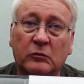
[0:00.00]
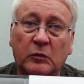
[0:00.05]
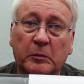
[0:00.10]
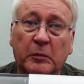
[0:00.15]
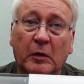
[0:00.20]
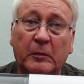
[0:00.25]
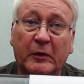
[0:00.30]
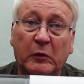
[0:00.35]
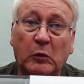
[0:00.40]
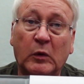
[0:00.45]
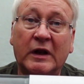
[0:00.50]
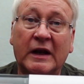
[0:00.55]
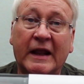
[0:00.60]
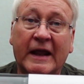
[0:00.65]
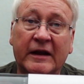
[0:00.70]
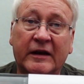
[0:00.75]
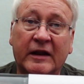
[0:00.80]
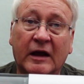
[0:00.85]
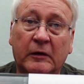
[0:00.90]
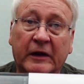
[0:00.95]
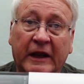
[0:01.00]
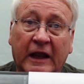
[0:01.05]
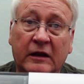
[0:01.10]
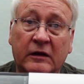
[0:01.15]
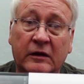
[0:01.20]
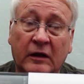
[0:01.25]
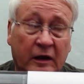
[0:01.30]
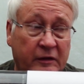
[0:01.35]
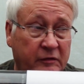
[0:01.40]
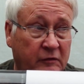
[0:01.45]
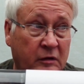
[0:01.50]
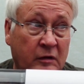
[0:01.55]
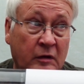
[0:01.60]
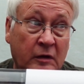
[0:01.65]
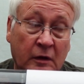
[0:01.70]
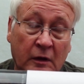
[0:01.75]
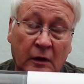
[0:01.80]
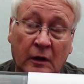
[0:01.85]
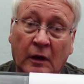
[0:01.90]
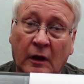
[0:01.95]
We probably will end up getting either
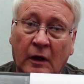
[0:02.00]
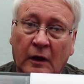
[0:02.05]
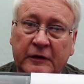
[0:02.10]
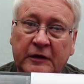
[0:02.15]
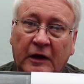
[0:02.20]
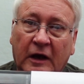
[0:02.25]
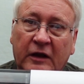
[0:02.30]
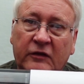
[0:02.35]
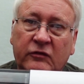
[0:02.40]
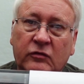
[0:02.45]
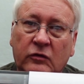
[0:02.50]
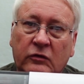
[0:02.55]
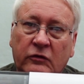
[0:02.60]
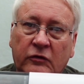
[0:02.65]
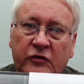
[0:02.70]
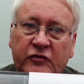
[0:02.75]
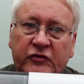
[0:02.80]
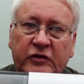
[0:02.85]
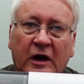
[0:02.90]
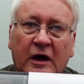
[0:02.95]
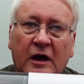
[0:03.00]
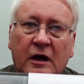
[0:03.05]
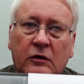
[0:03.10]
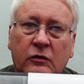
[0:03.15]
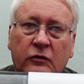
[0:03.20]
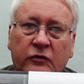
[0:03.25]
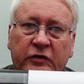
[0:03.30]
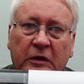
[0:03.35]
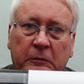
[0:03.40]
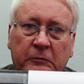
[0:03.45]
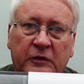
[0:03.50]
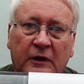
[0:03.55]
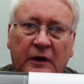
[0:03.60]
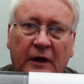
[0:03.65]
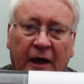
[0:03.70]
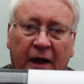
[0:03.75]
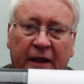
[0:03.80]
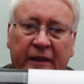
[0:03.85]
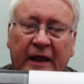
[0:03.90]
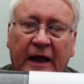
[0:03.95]
Dyson or a Shark or something
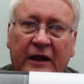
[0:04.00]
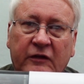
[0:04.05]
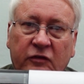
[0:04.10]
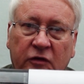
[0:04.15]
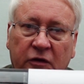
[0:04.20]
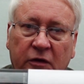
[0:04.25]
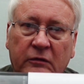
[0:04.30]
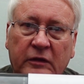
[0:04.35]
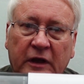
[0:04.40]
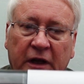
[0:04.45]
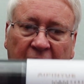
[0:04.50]
like that to do the